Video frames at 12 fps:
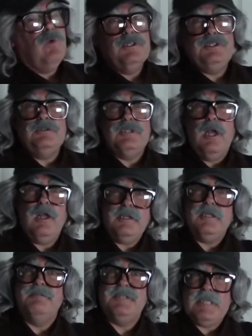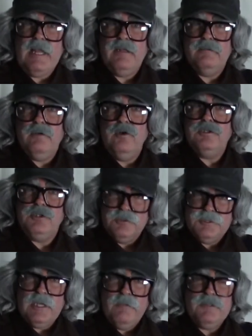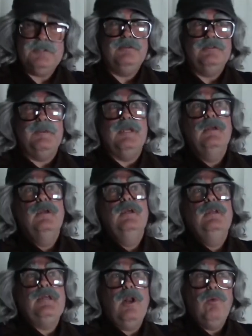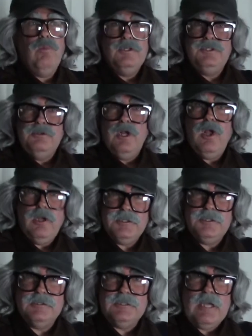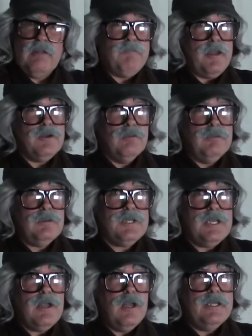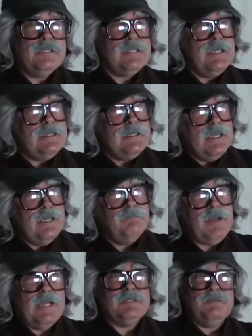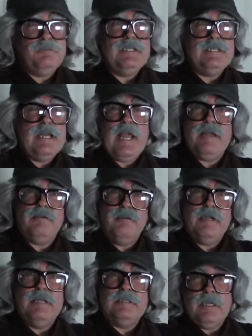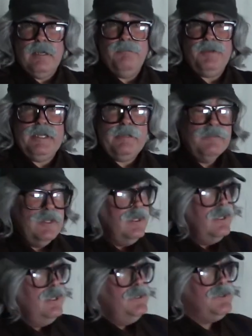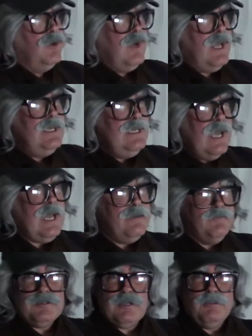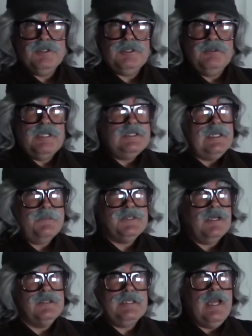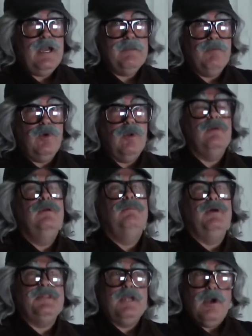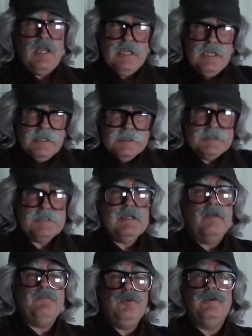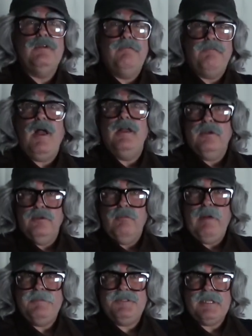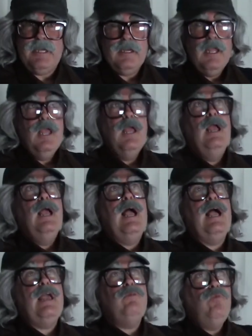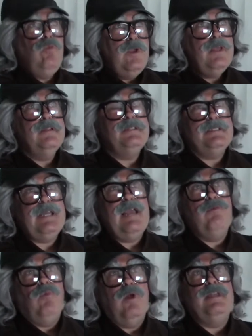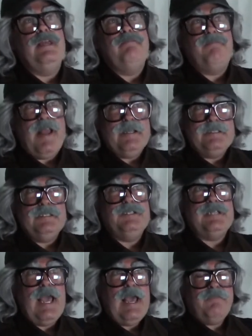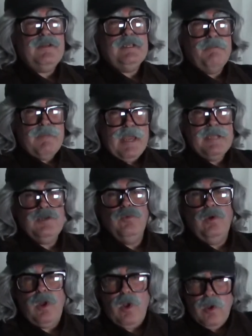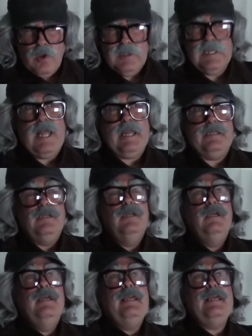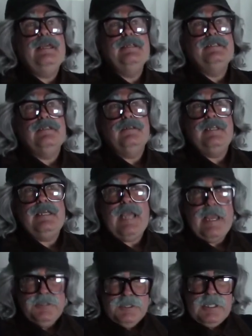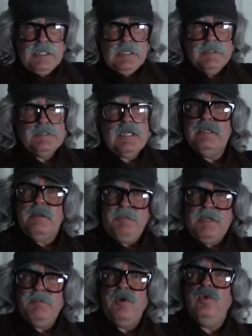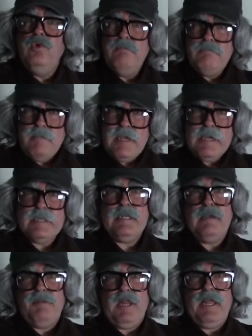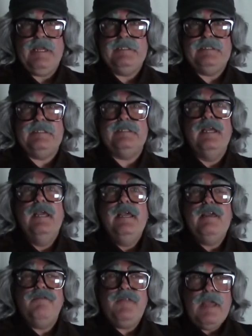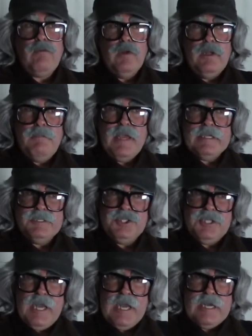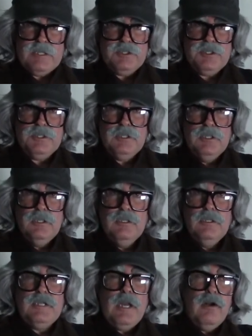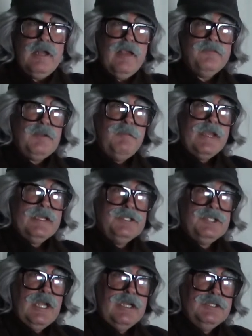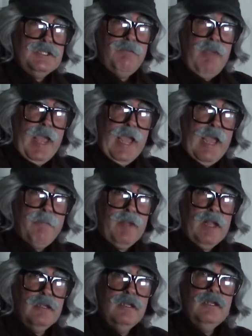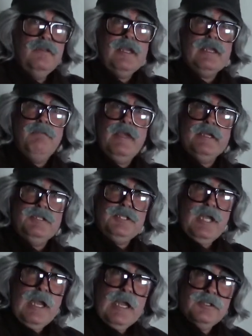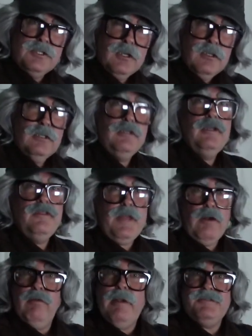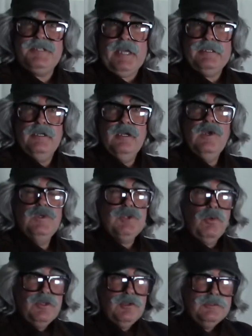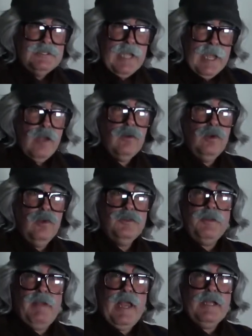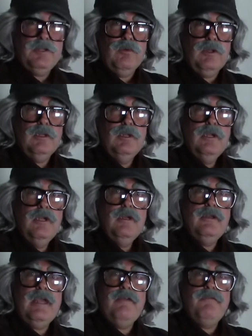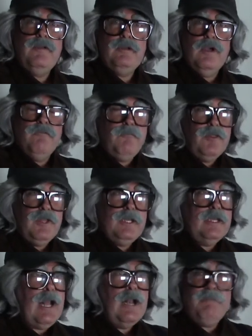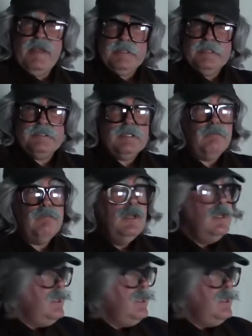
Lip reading: want you to hurt yourself. They don't want you to hurt yourself while you're working on it and then possibly get angry at the company. So a lot of the troubleshooting tips aren't there anymore, but there is stuff you can find on the website. I will say one advantage to having the manual online is the engineers and the people who make the appliances, if they want to make a change, they don't have to make a change in paper. They can make a change on their website. So when you download the manual, I'll make this up.